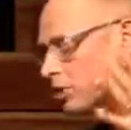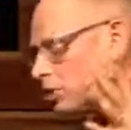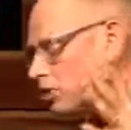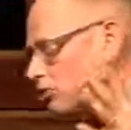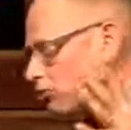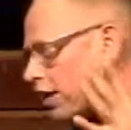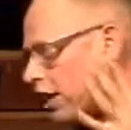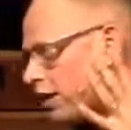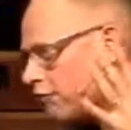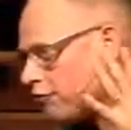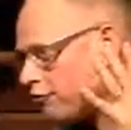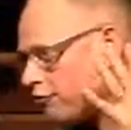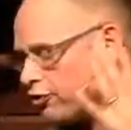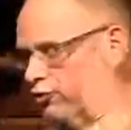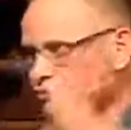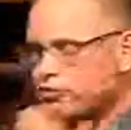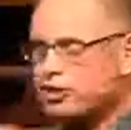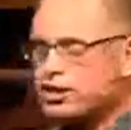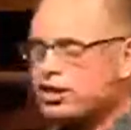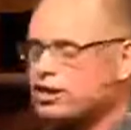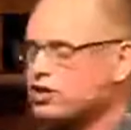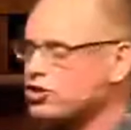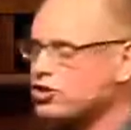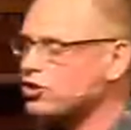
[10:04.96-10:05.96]
drive for
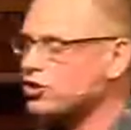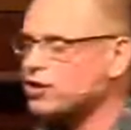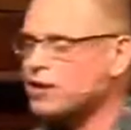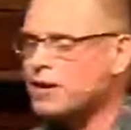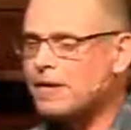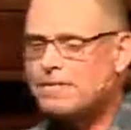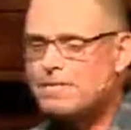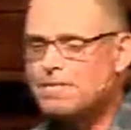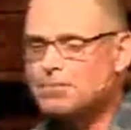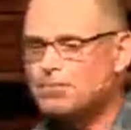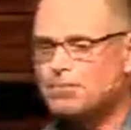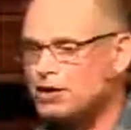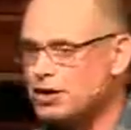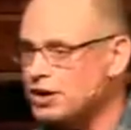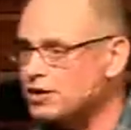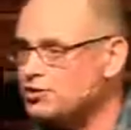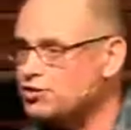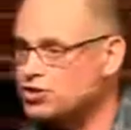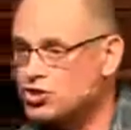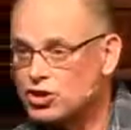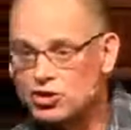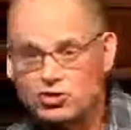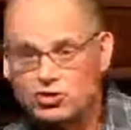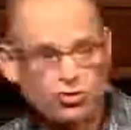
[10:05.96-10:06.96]
religion. It's
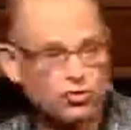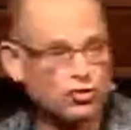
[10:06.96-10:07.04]
just